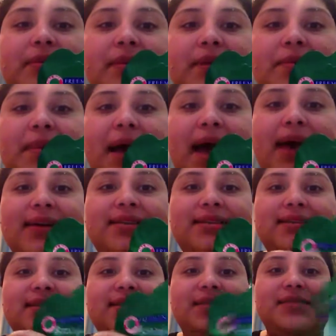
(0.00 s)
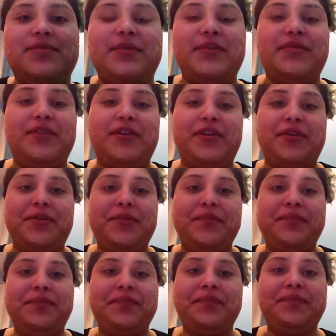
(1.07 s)
Freeman Masks
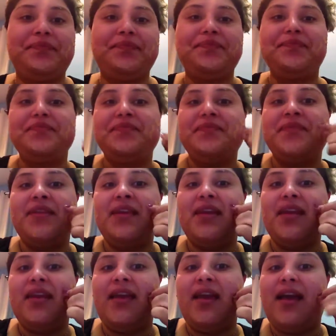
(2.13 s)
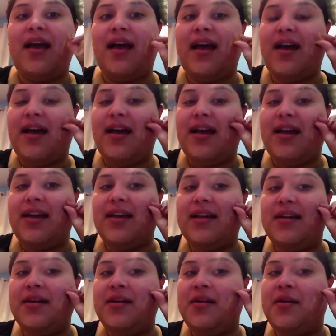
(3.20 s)
review.
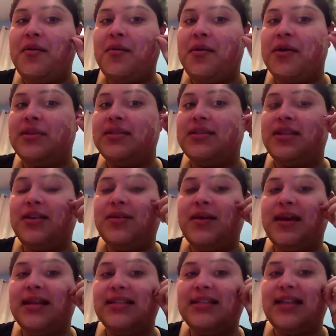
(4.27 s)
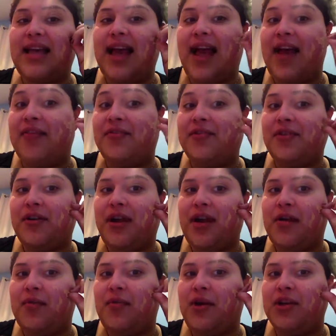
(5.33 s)
I will see you guys
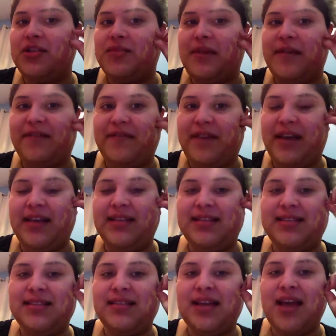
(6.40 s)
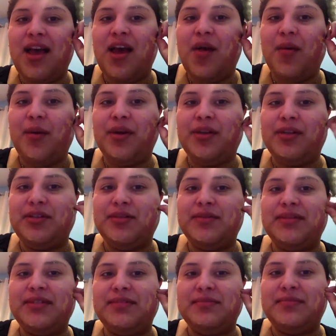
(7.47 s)
after I wash my face. We're going
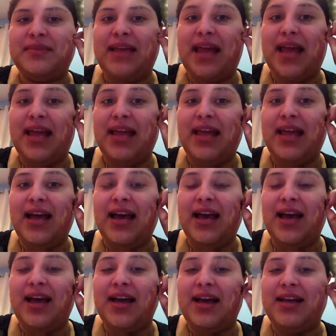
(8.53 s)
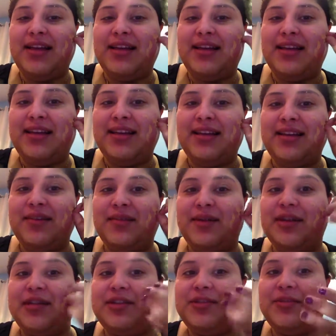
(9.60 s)
to do some, uh,
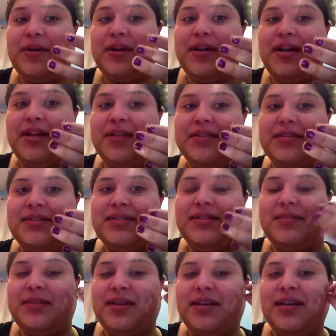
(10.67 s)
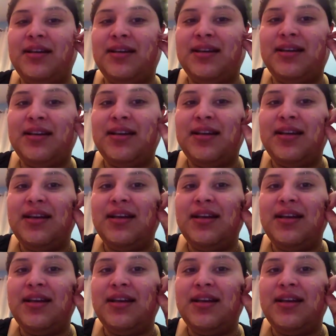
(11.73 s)
we're going to do our nails. I'm going to